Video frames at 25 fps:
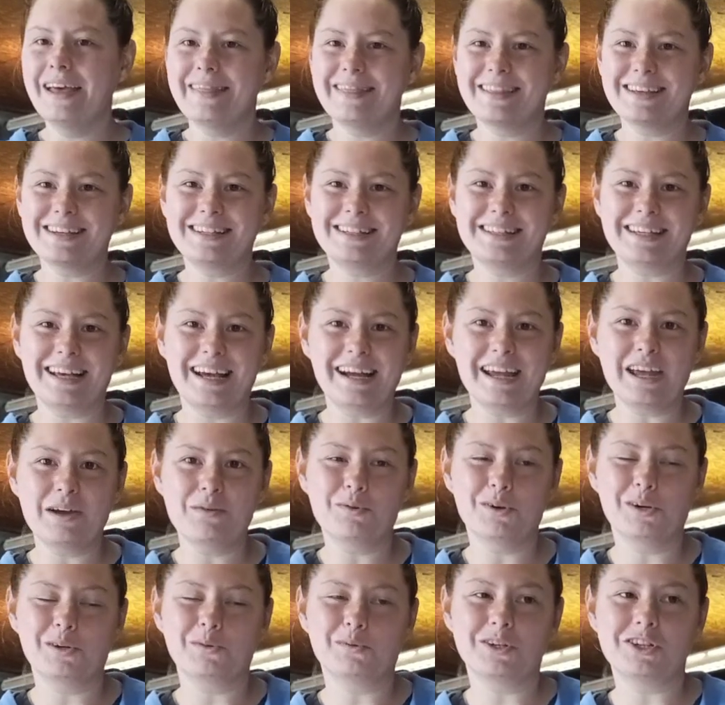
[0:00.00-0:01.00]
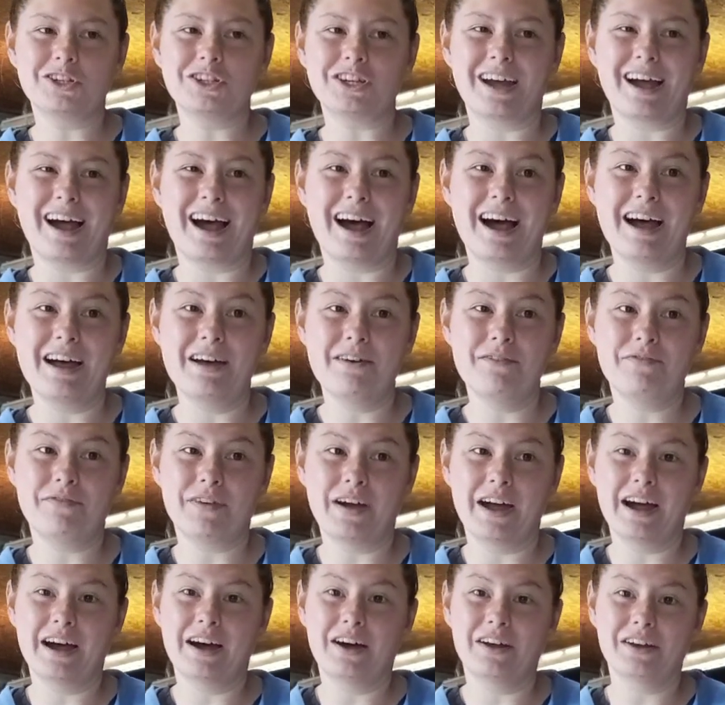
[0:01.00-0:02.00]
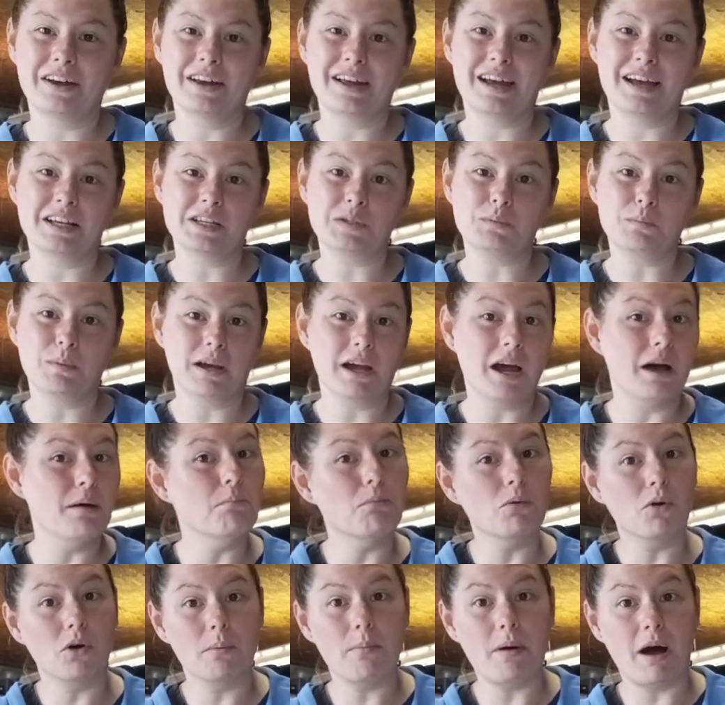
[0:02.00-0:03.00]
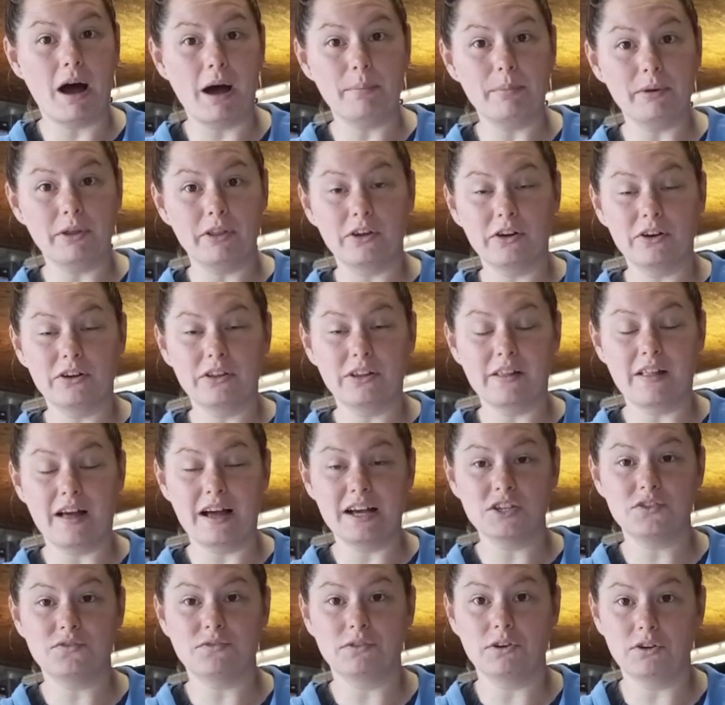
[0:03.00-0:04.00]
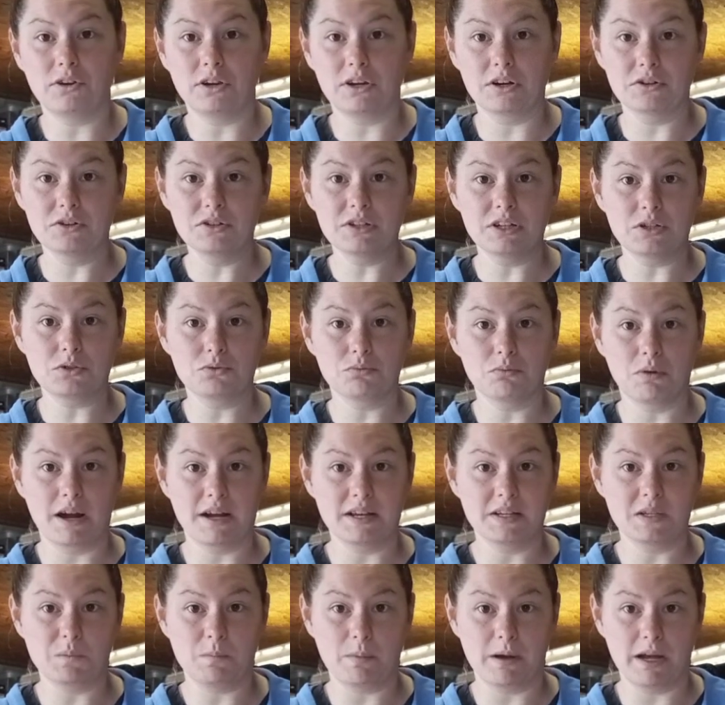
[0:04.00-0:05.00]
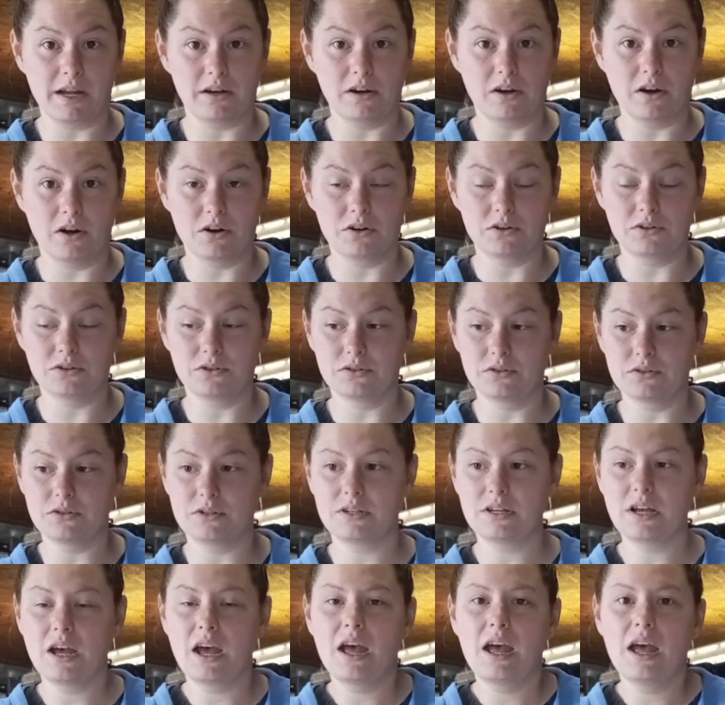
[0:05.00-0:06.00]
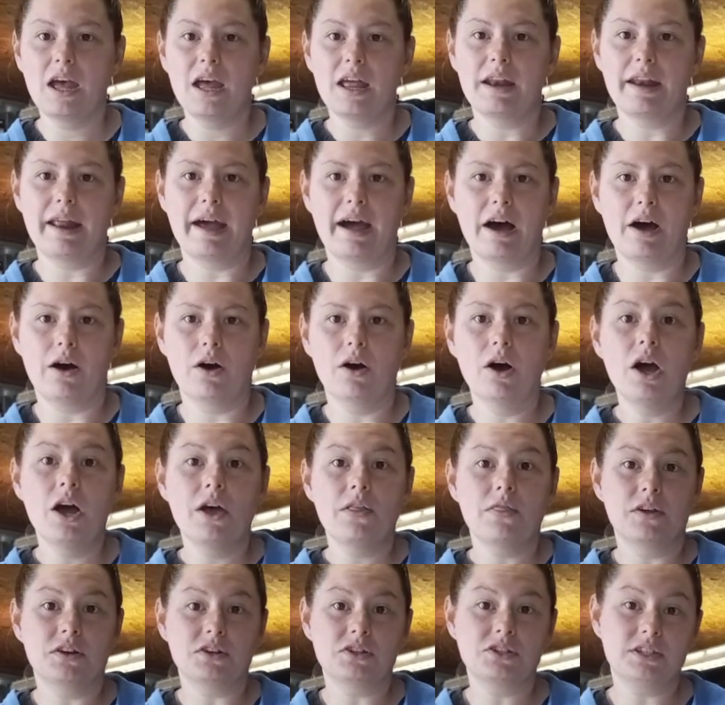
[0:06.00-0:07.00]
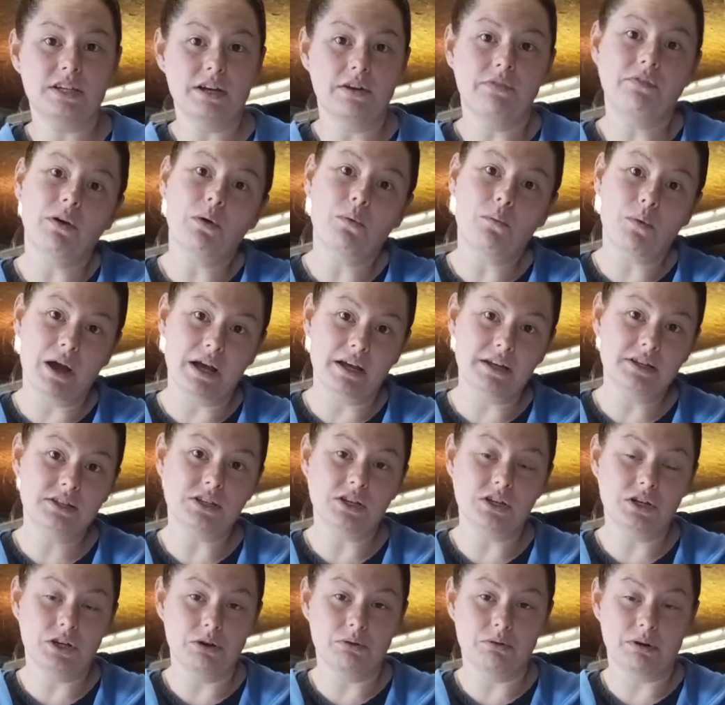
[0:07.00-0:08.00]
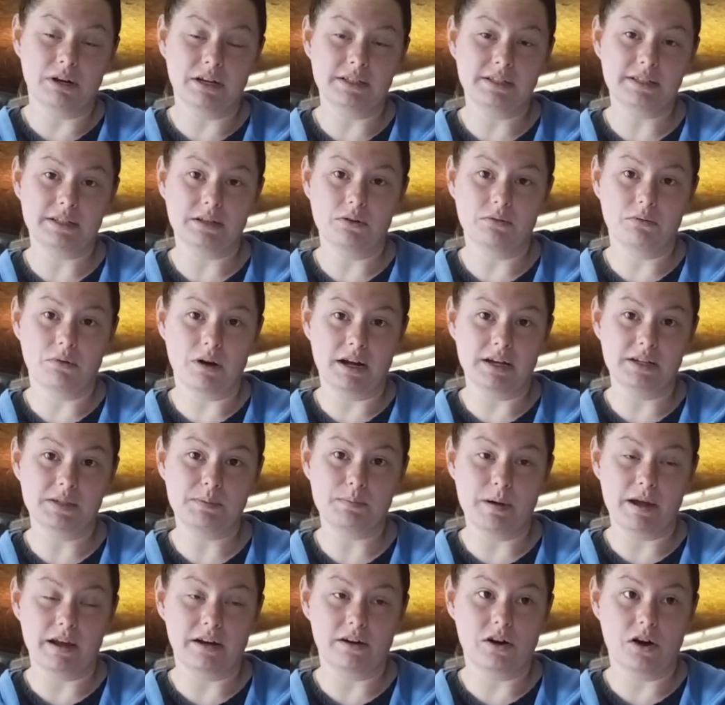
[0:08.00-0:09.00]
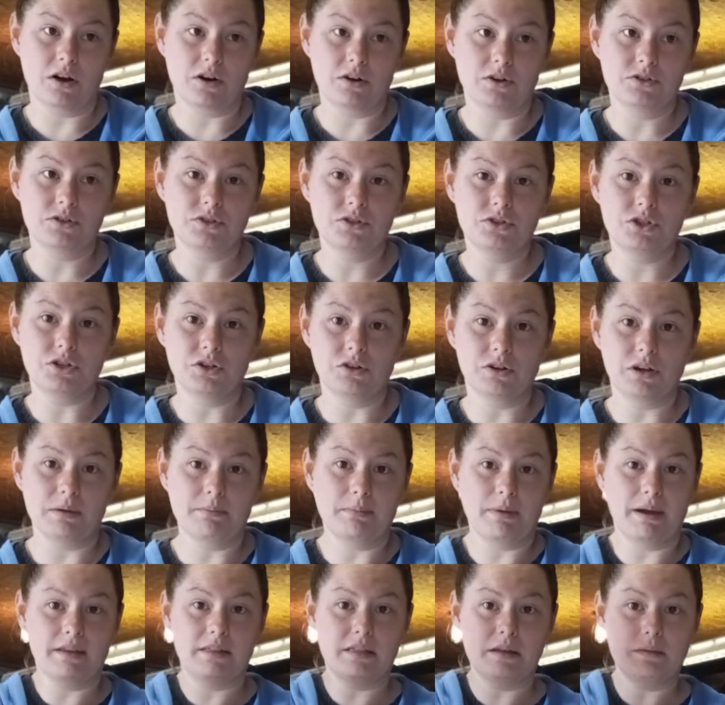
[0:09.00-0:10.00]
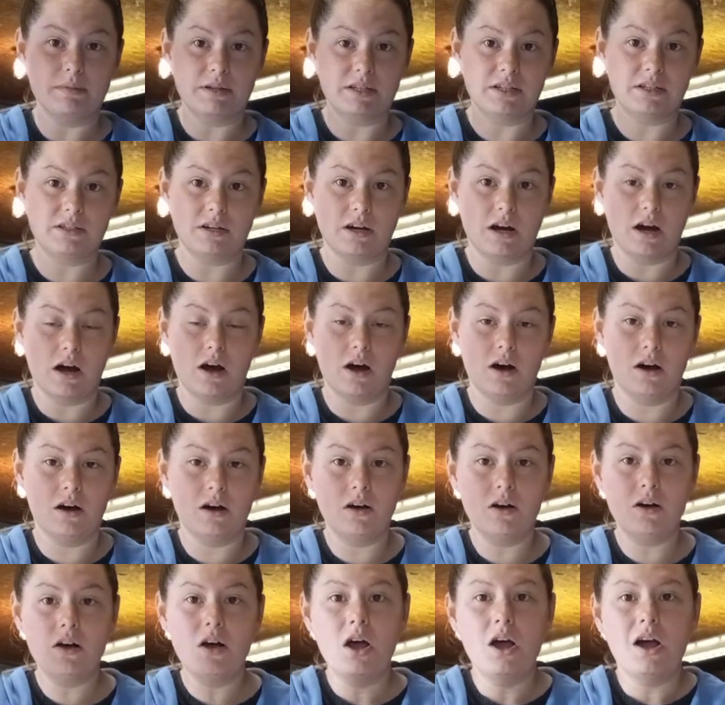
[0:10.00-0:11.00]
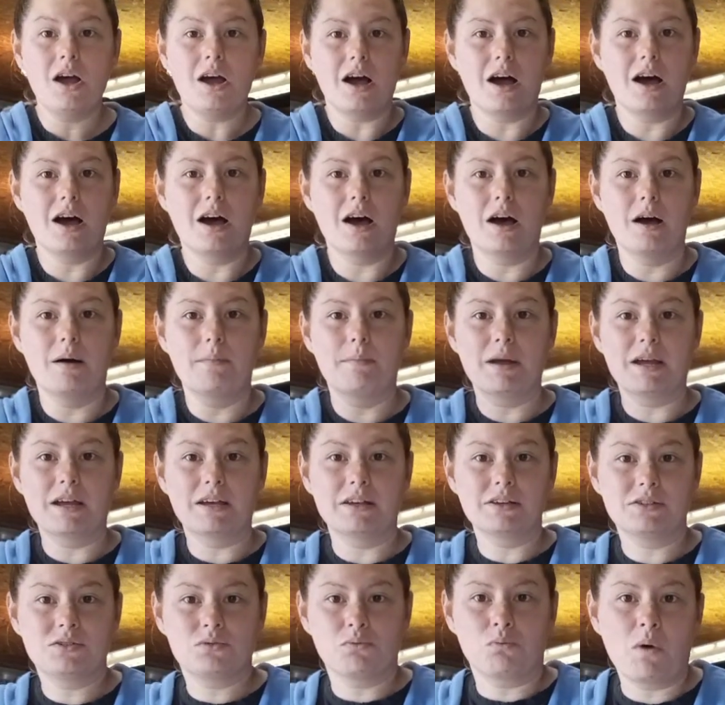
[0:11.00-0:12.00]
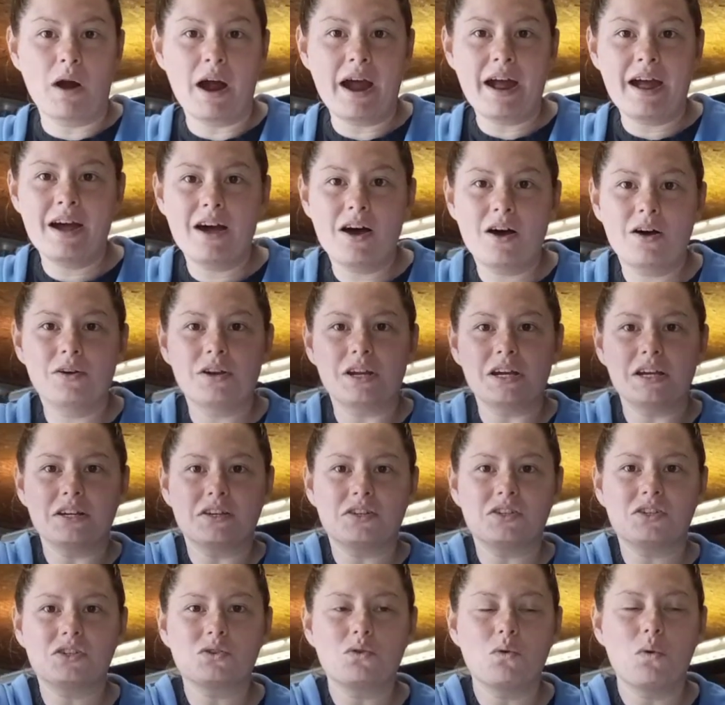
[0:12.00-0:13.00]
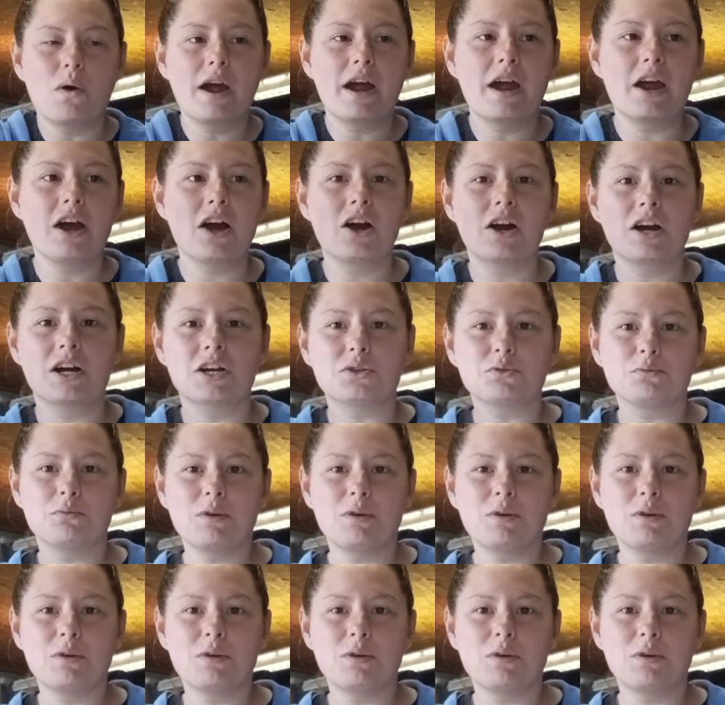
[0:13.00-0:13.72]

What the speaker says: The second one, which I've found has become more popular in the last few years, is raised bed gardens. Now, there's different ways to do raised bed gardens. You can make them as tall, as round, as square, as